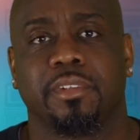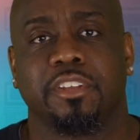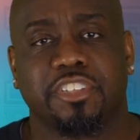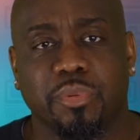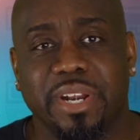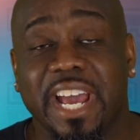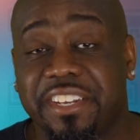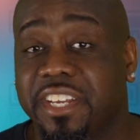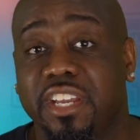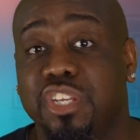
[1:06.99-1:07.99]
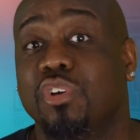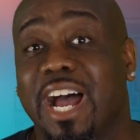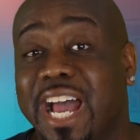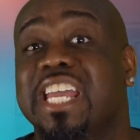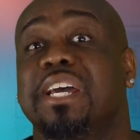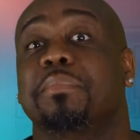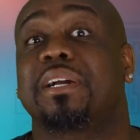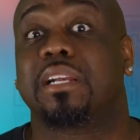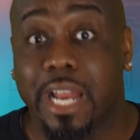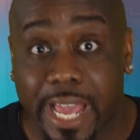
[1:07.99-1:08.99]
So when I tell you I
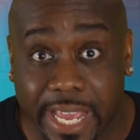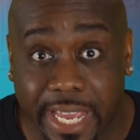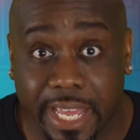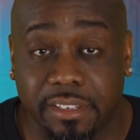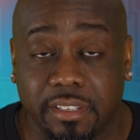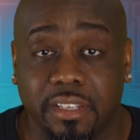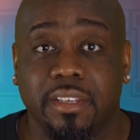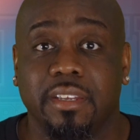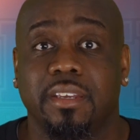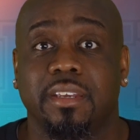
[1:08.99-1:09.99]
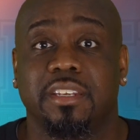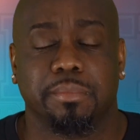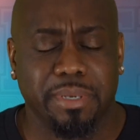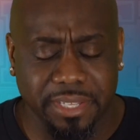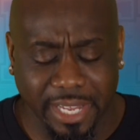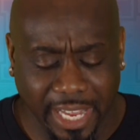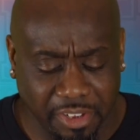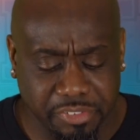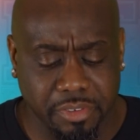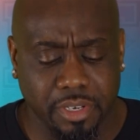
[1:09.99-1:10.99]
am glad to be in the
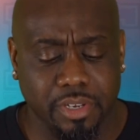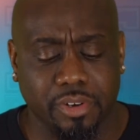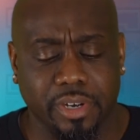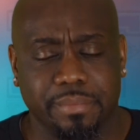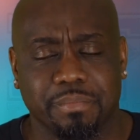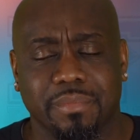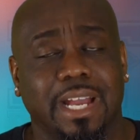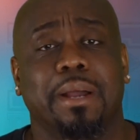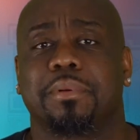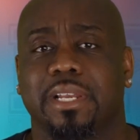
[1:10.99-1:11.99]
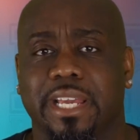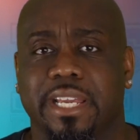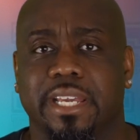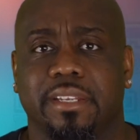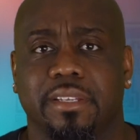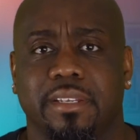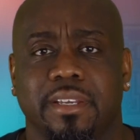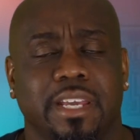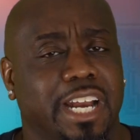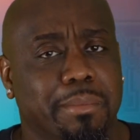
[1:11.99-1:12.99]
house of the Lord, I'm glad.
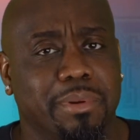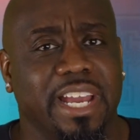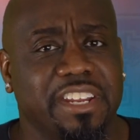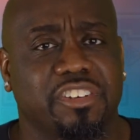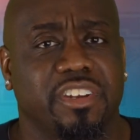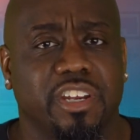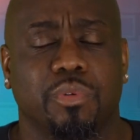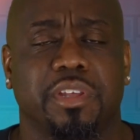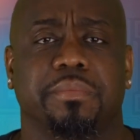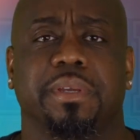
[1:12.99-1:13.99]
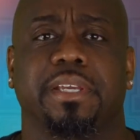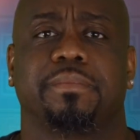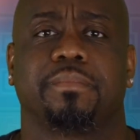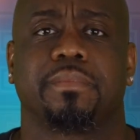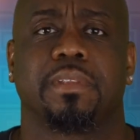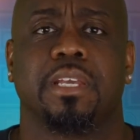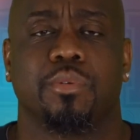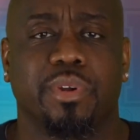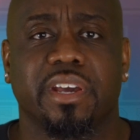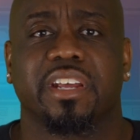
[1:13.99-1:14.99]
And I'm glad you're here with me.
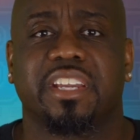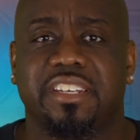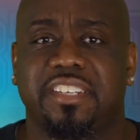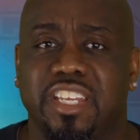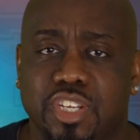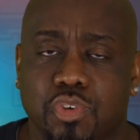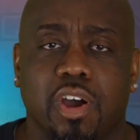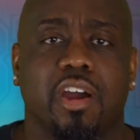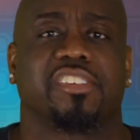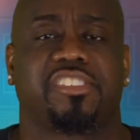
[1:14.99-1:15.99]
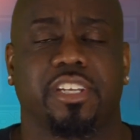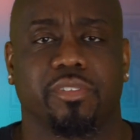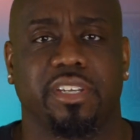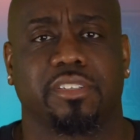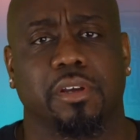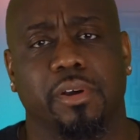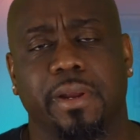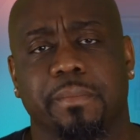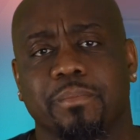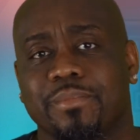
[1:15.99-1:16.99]
We're going to continue our series
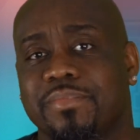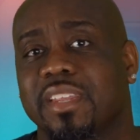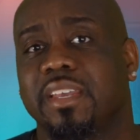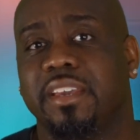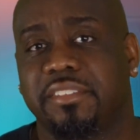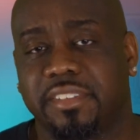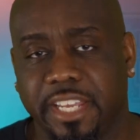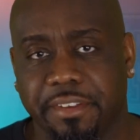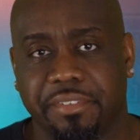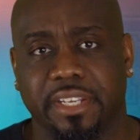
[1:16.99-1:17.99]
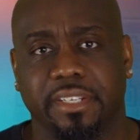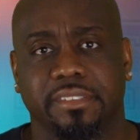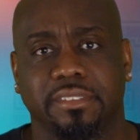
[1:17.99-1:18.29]
on It's Giving.